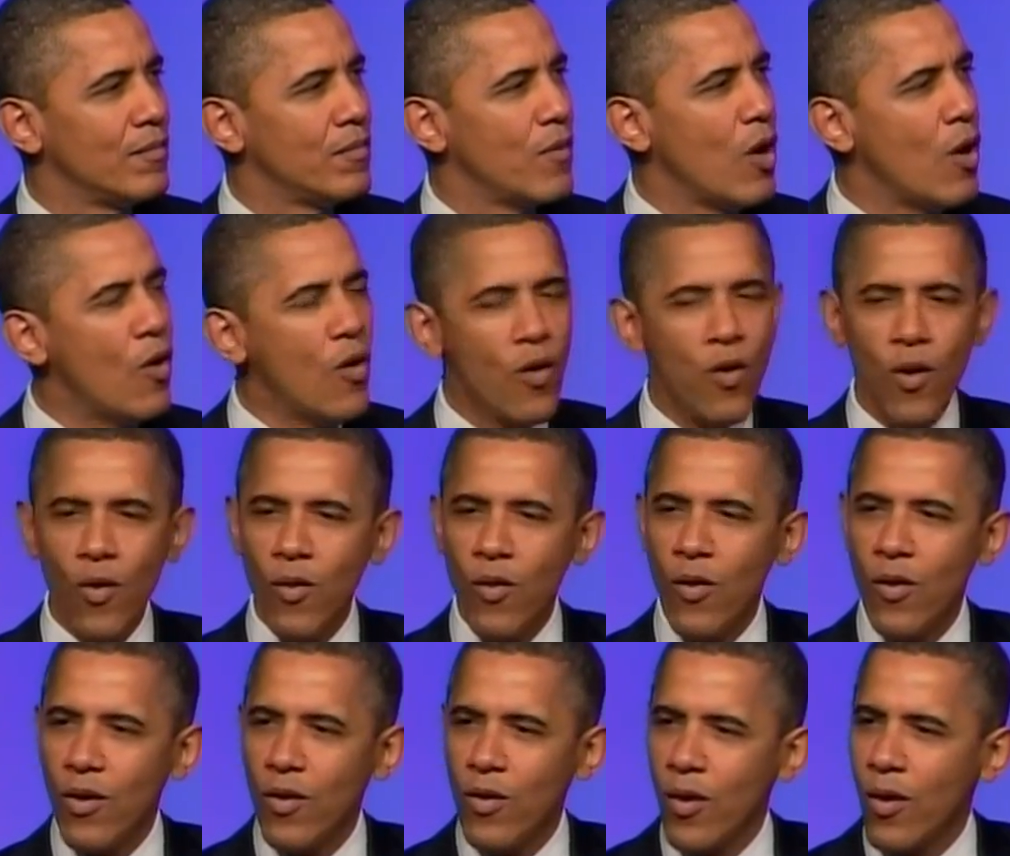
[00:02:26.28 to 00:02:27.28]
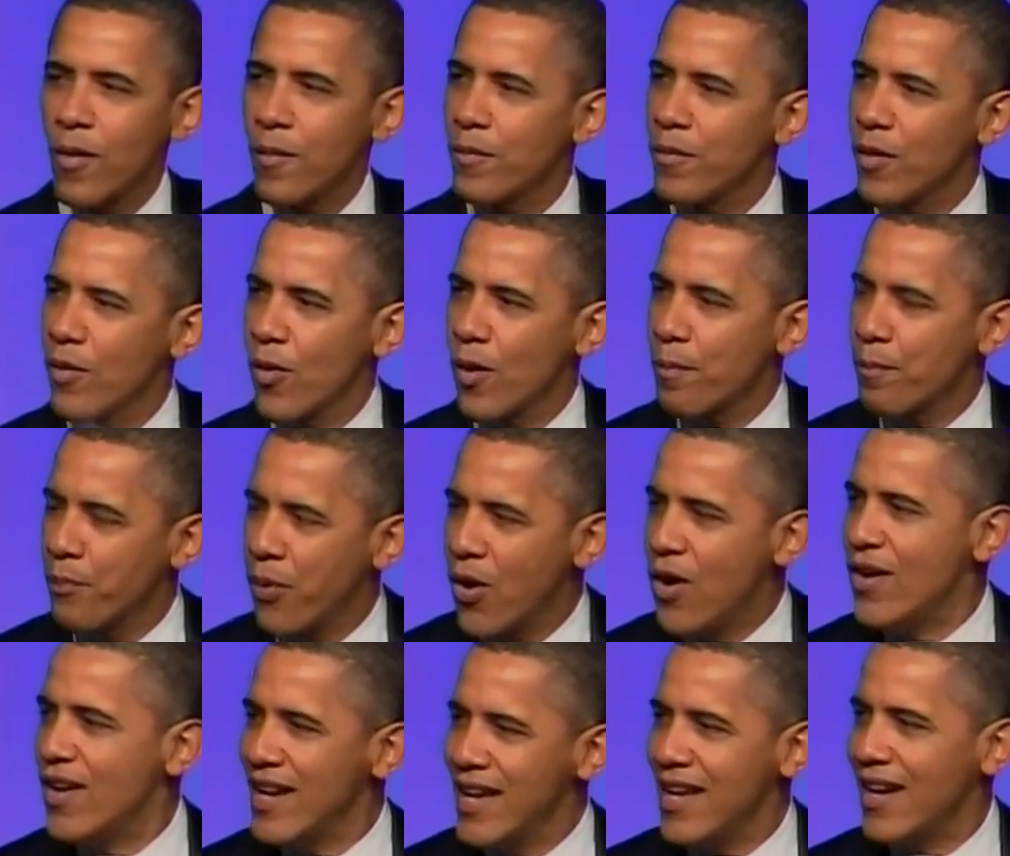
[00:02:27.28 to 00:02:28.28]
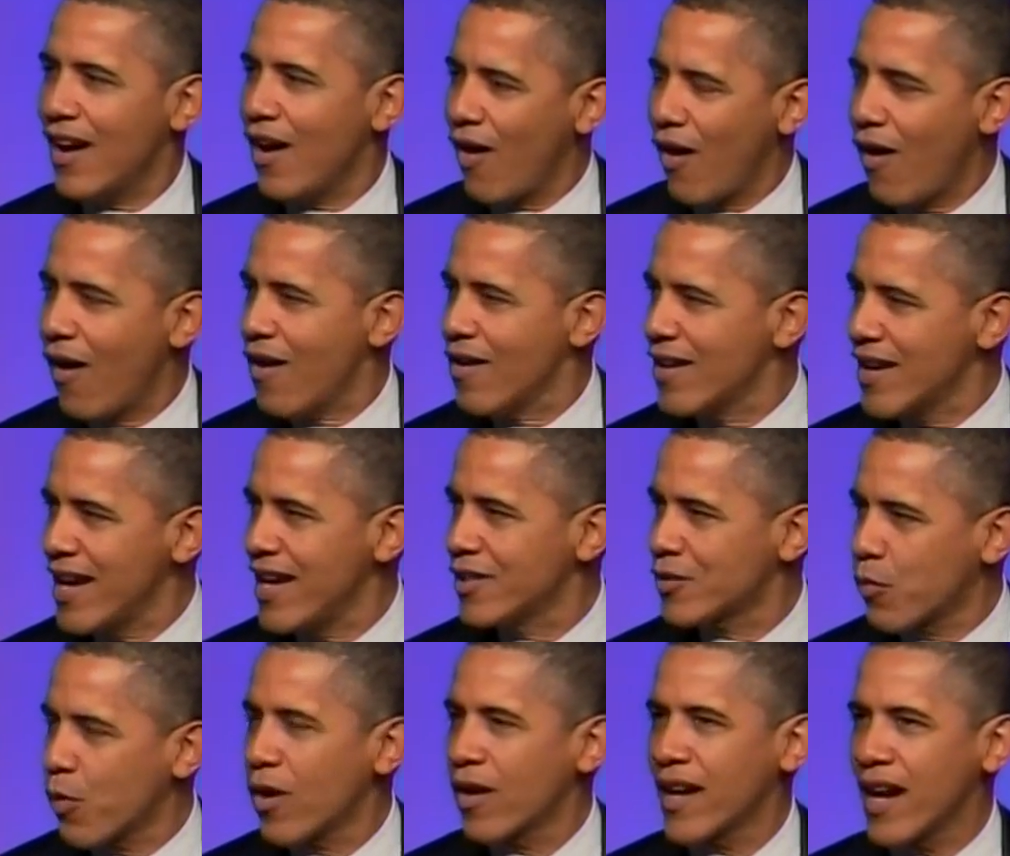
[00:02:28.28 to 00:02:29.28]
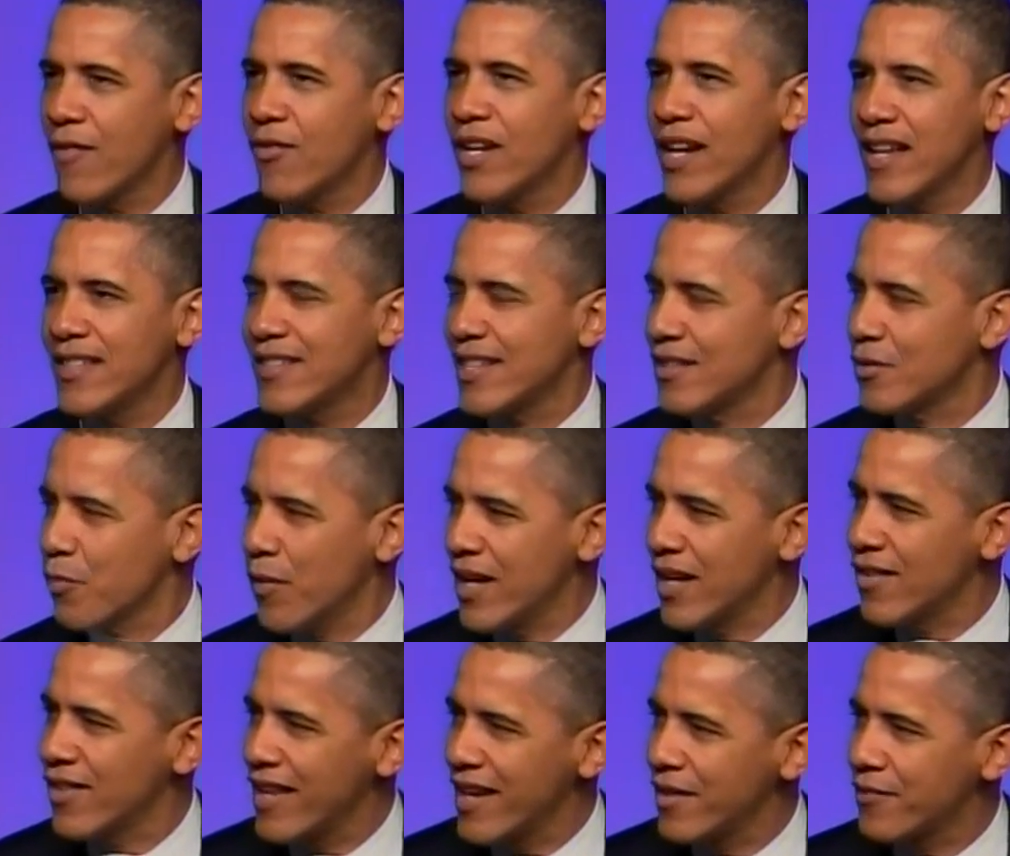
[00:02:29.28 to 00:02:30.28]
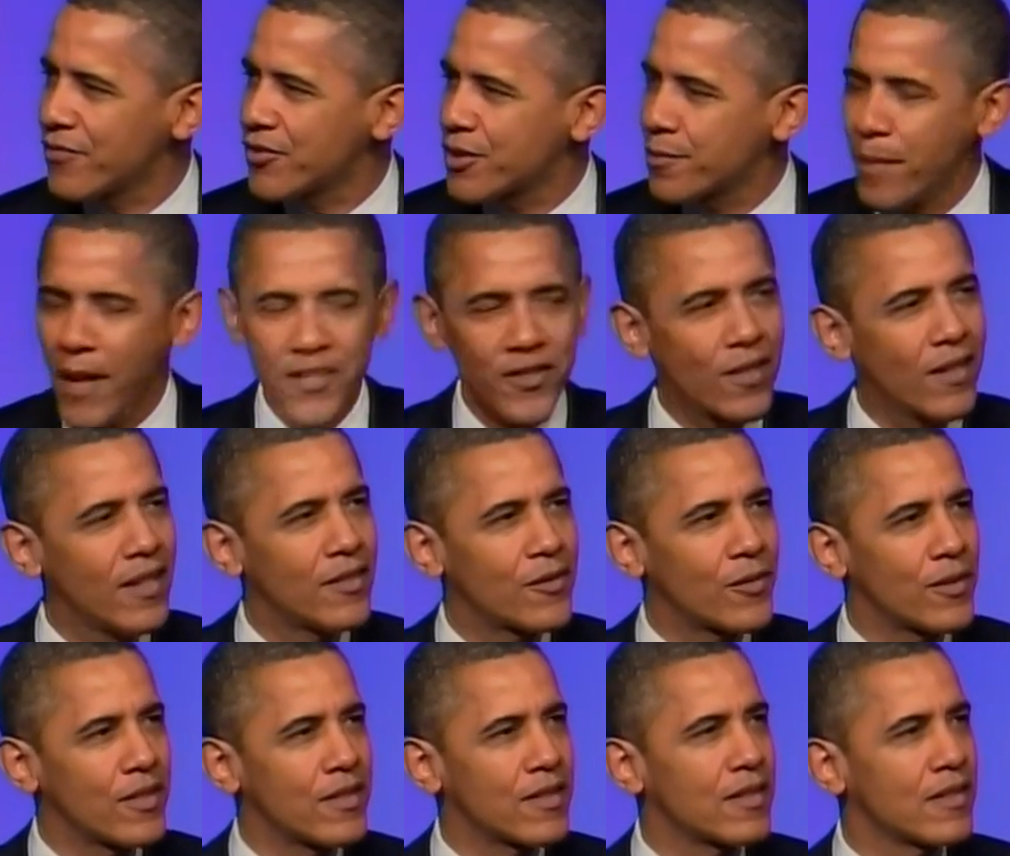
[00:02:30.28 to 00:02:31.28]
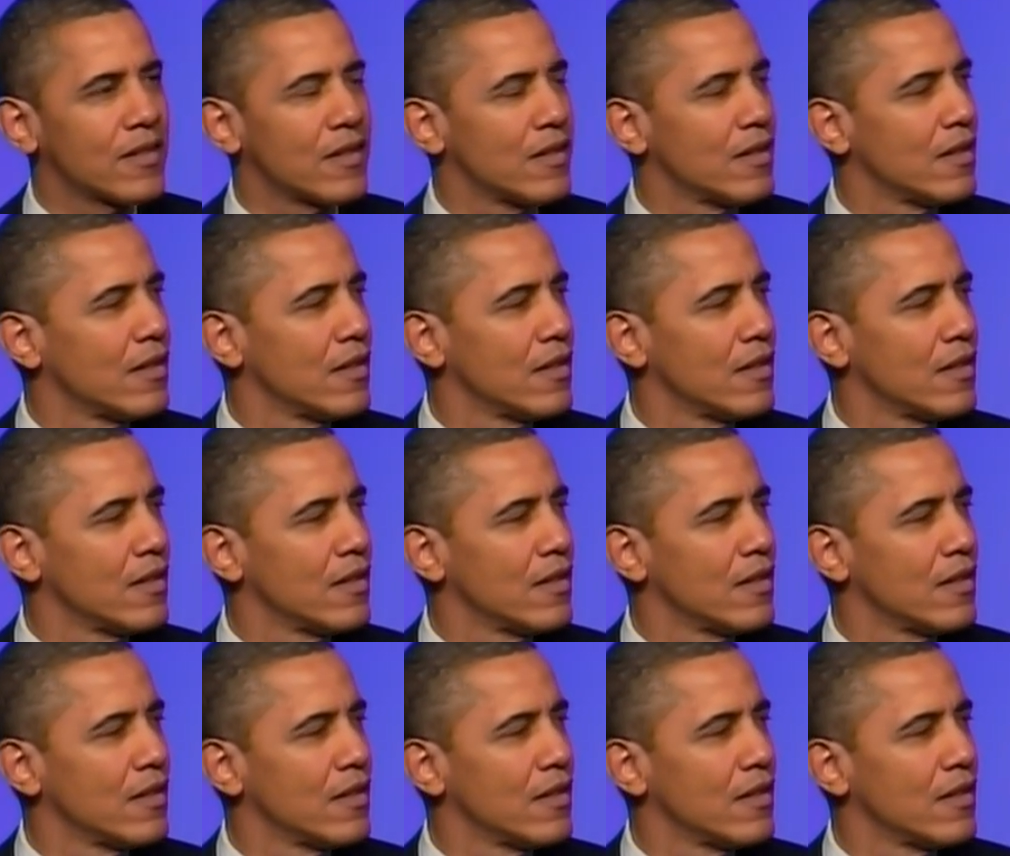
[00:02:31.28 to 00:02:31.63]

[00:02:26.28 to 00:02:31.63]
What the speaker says: who are putting in a hard day's work every day, since when are they special interests?